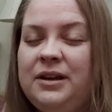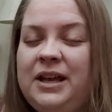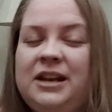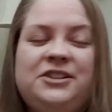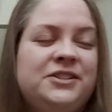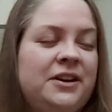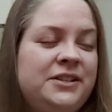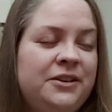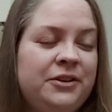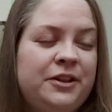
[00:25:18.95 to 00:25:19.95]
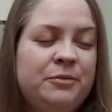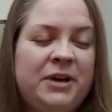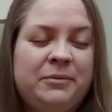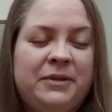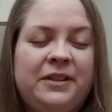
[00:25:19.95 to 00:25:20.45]
And I just got tickled on the
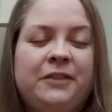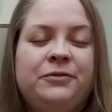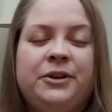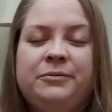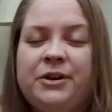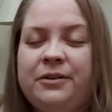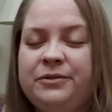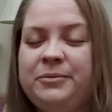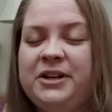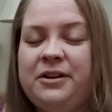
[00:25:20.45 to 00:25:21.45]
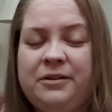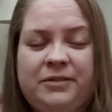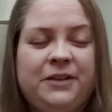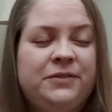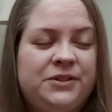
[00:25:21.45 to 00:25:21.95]
bottom of my left foot.
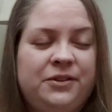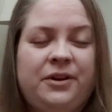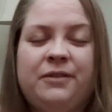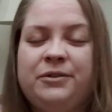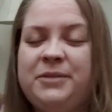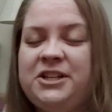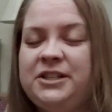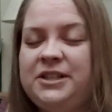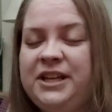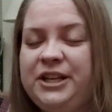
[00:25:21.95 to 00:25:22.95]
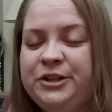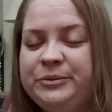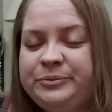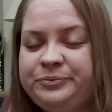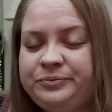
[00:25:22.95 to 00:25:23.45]
Physical confirmation. Thank
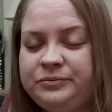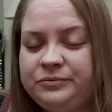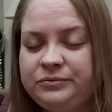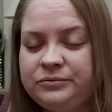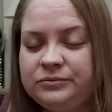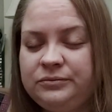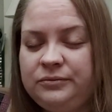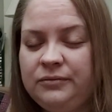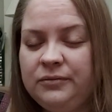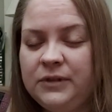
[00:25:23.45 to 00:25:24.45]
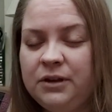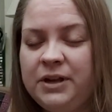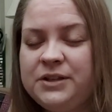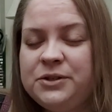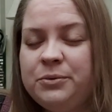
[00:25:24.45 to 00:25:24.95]
you.
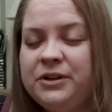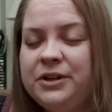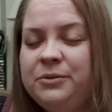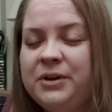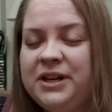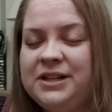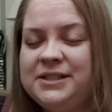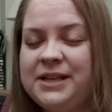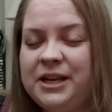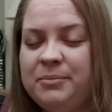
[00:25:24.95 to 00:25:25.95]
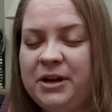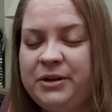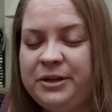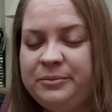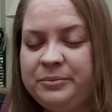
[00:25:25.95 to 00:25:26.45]
Okay, so what are you wanting to say about
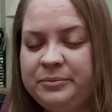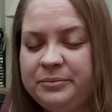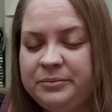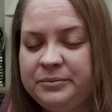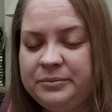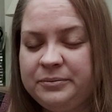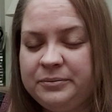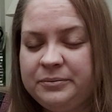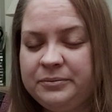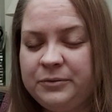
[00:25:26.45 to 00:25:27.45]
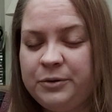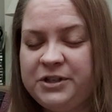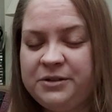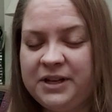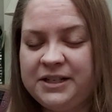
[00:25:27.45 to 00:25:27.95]
it? What
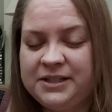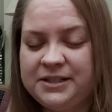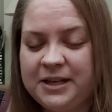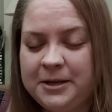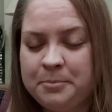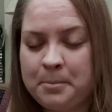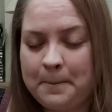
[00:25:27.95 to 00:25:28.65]
would you like to say?